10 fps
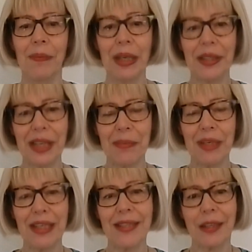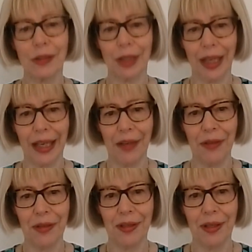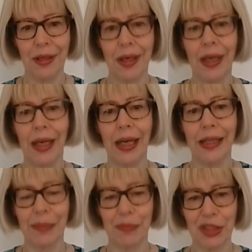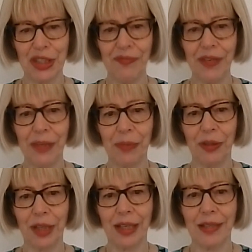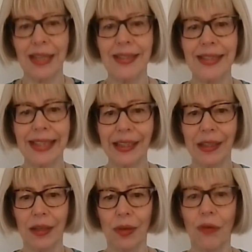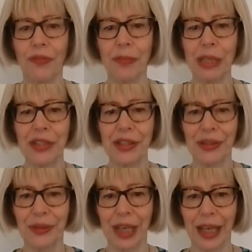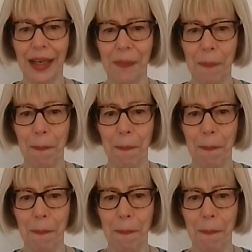My name is Hilda Hayo, and I'm the Chief Admiral Nurse and CEO of Dementia UK.